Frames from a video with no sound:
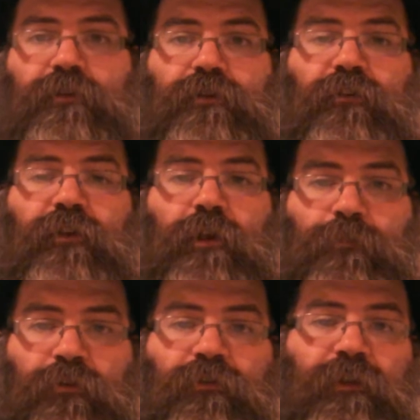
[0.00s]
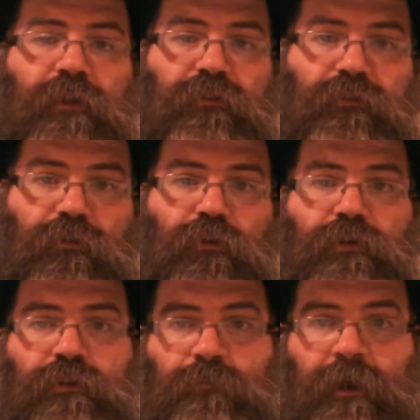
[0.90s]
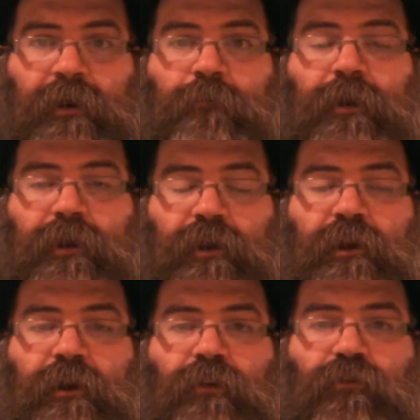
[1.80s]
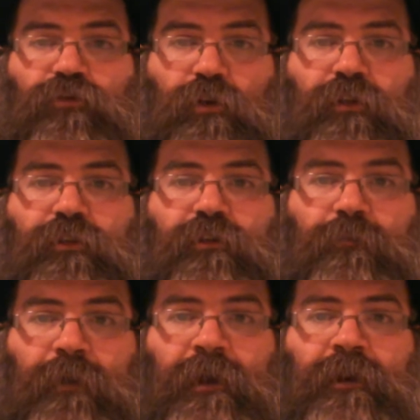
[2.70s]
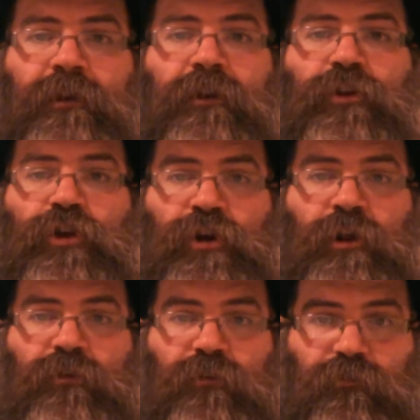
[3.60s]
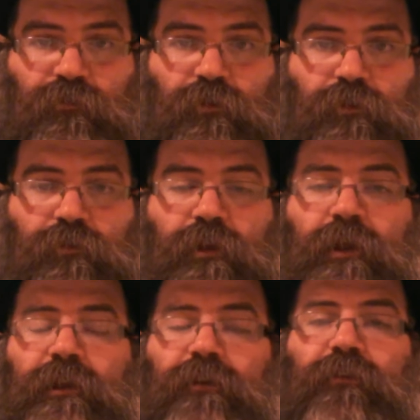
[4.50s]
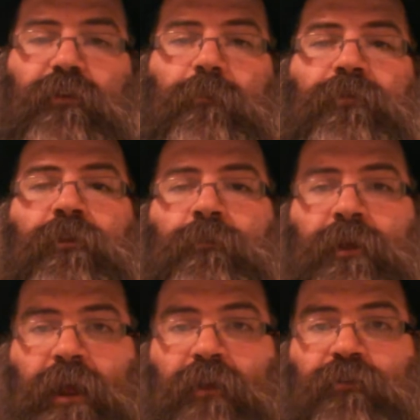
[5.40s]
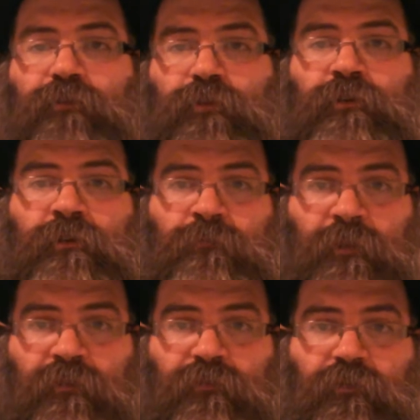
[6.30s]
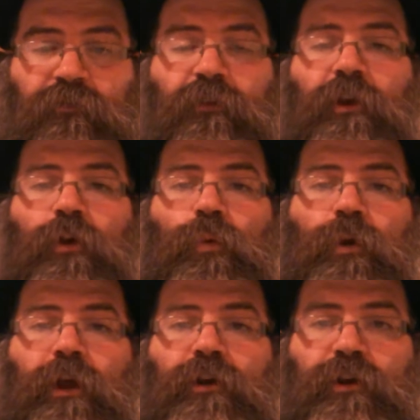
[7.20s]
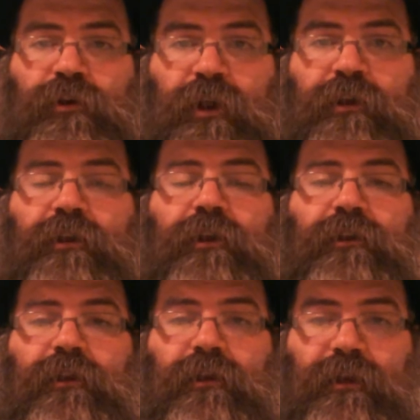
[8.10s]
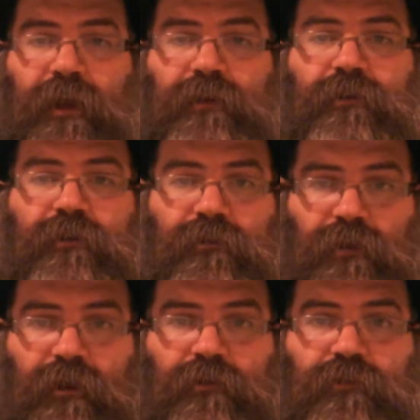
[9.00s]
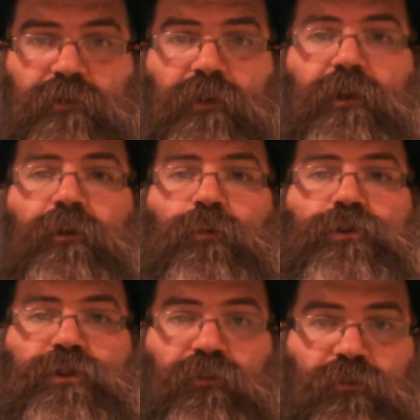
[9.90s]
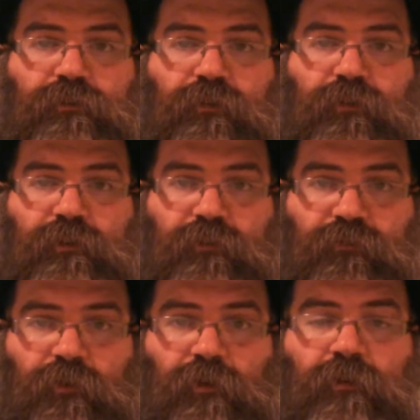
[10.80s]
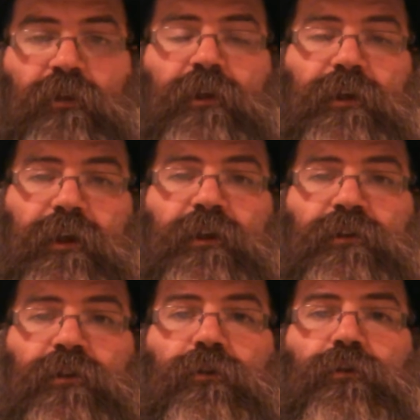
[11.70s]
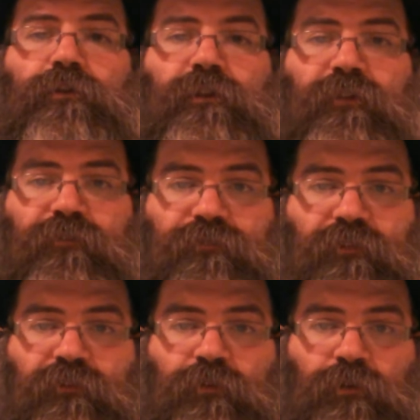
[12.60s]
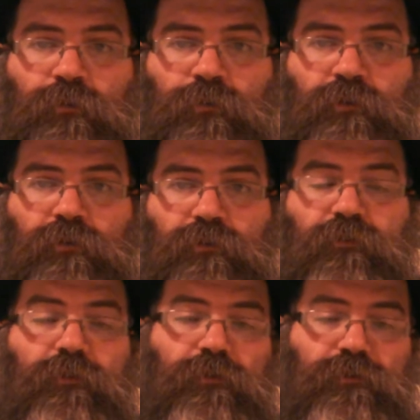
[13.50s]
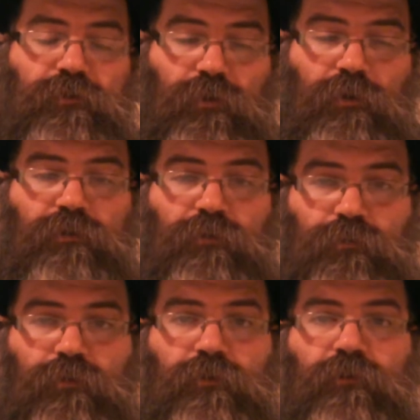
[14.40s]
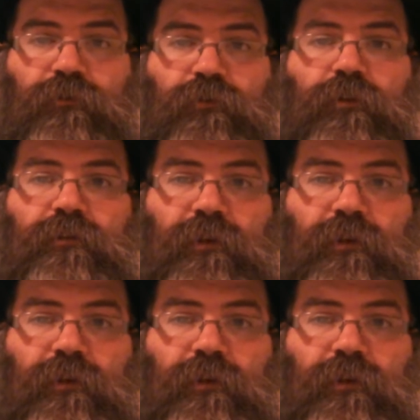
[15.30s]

Just like a person has a soul in the body, by eating is strengthening the body to connect to his soul. The same thing by us doing the mitzvahs, we are connecting the godly light, which is, so to say, the soul, into this physical worlds, into all the worlds and all the